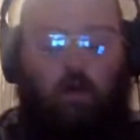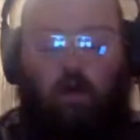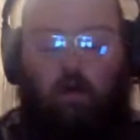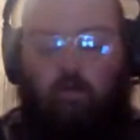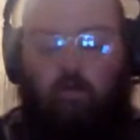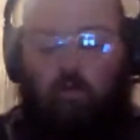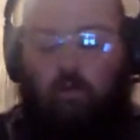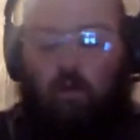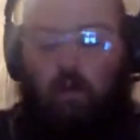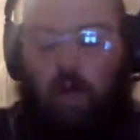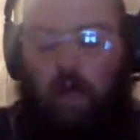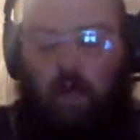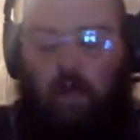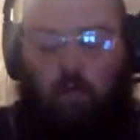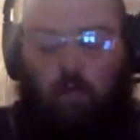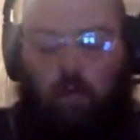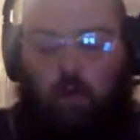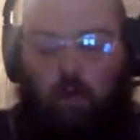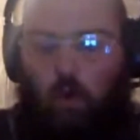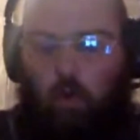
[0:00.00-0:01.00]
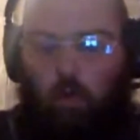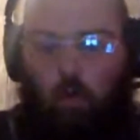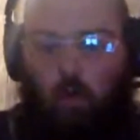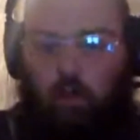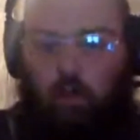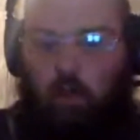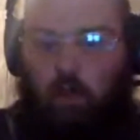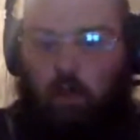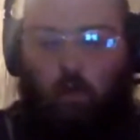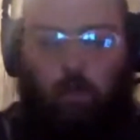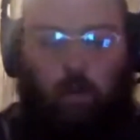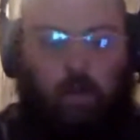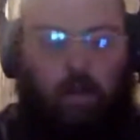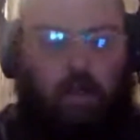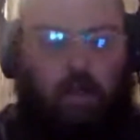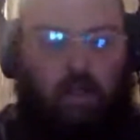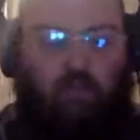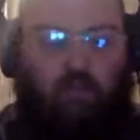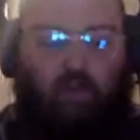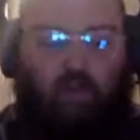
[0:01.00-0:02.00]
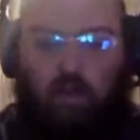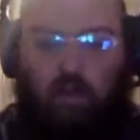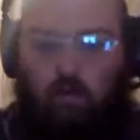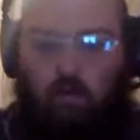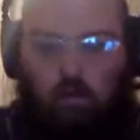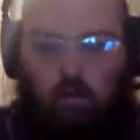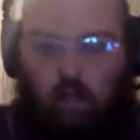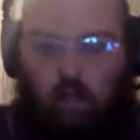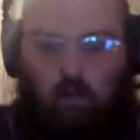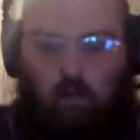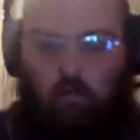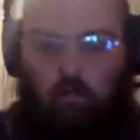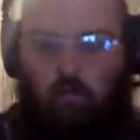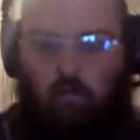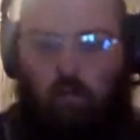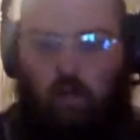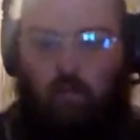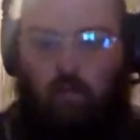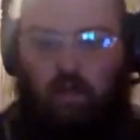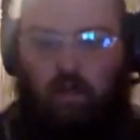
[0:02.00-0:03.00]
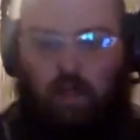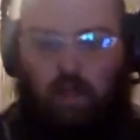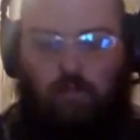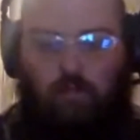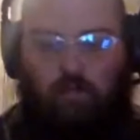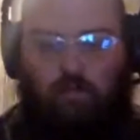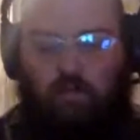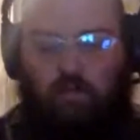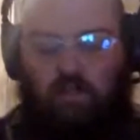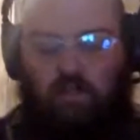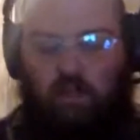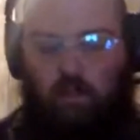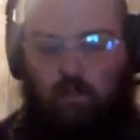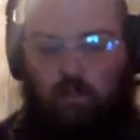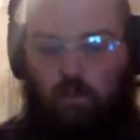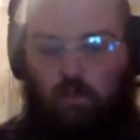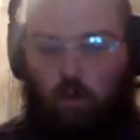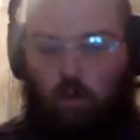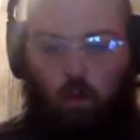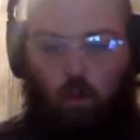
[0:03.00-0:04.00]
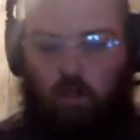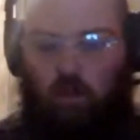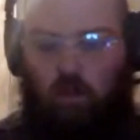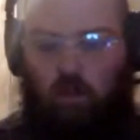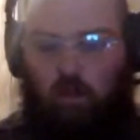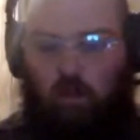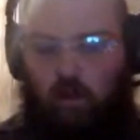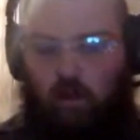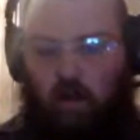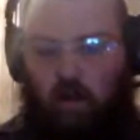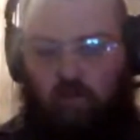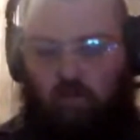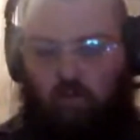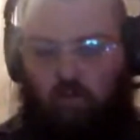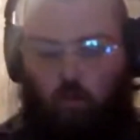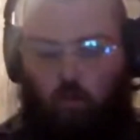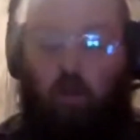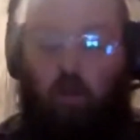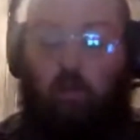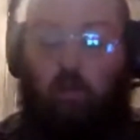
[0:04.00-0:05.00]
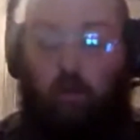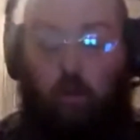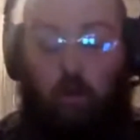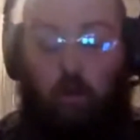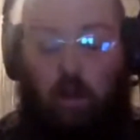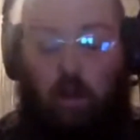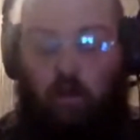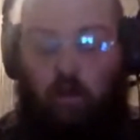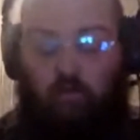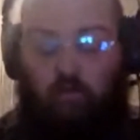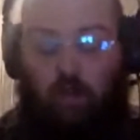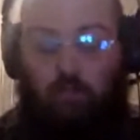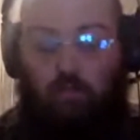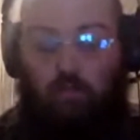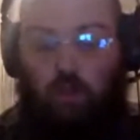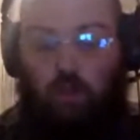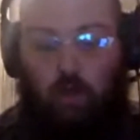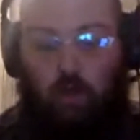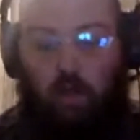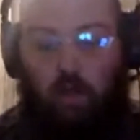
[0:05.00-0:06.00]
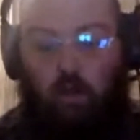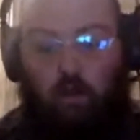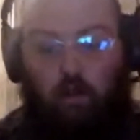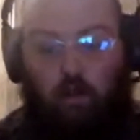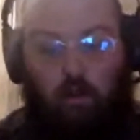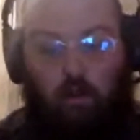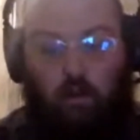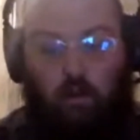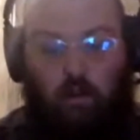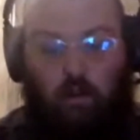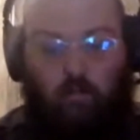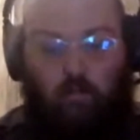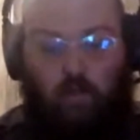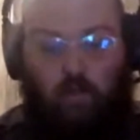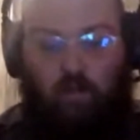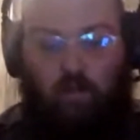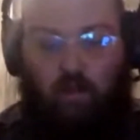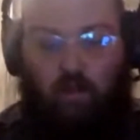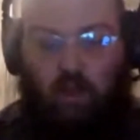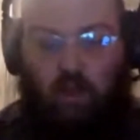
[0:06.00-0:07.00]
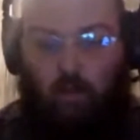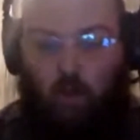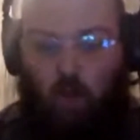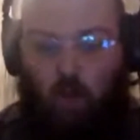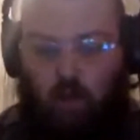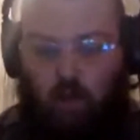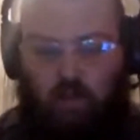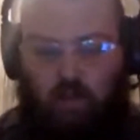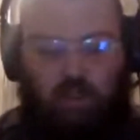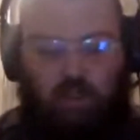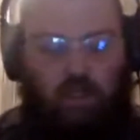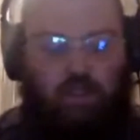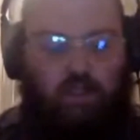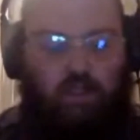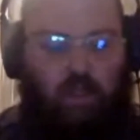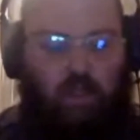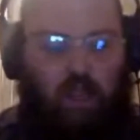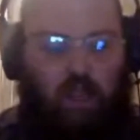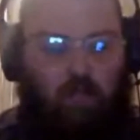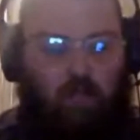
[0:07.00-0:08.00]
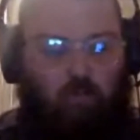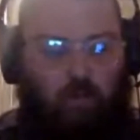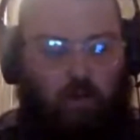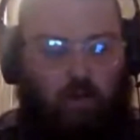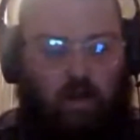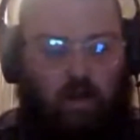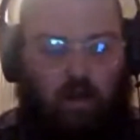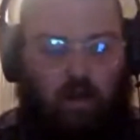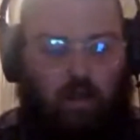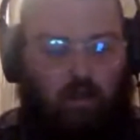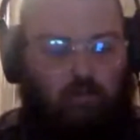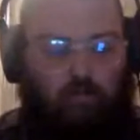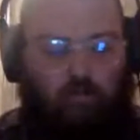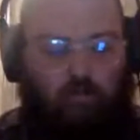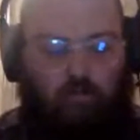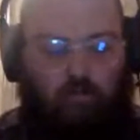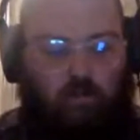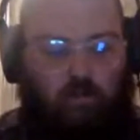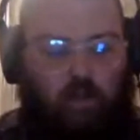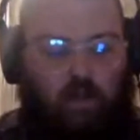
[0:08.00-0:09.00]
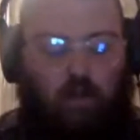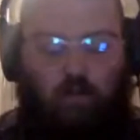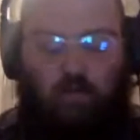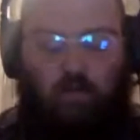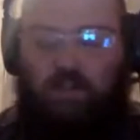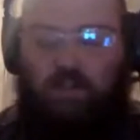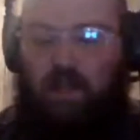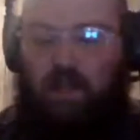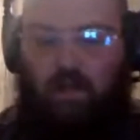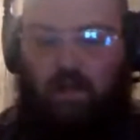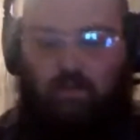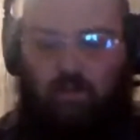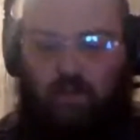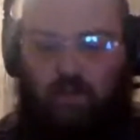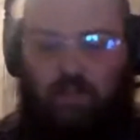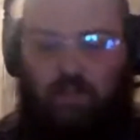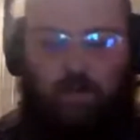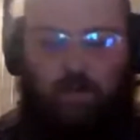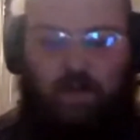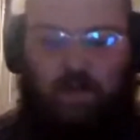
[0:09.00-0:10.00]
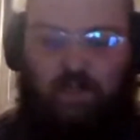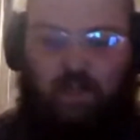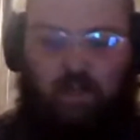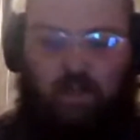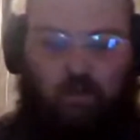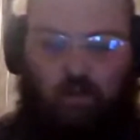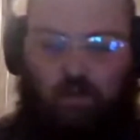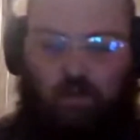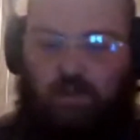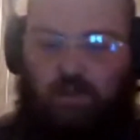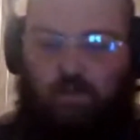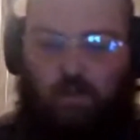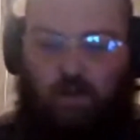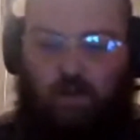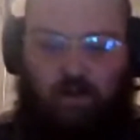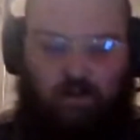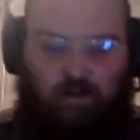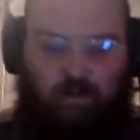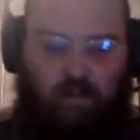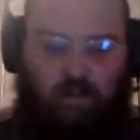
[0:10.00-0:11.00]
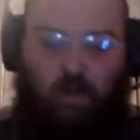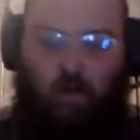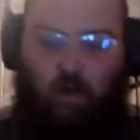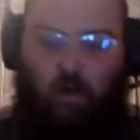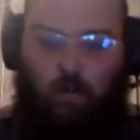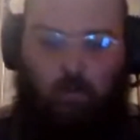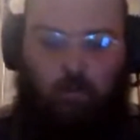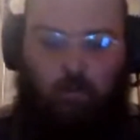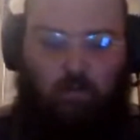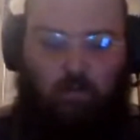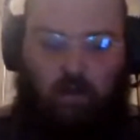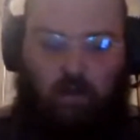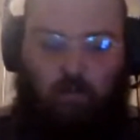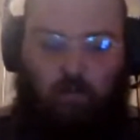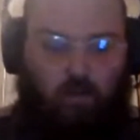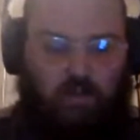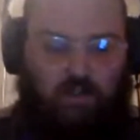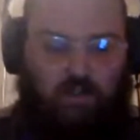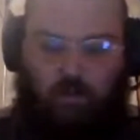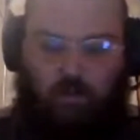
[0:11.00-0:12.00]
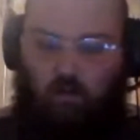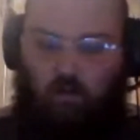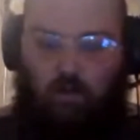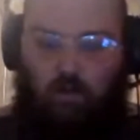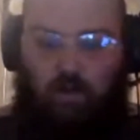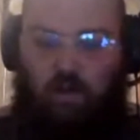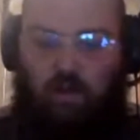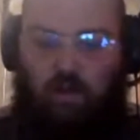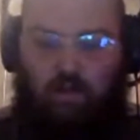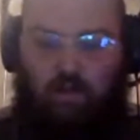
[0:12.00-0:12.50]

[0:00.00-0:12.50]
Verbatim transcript: Oh, aye, we're going one 0 but that's fine. Like how many times have you seen Hibs go one 0 in a half, one 0 down at half time? Sorry, and they come out and they change the game. But I, I wasn't convinced by Jack Ross, but now I'm I'm buzzing with him. Eh?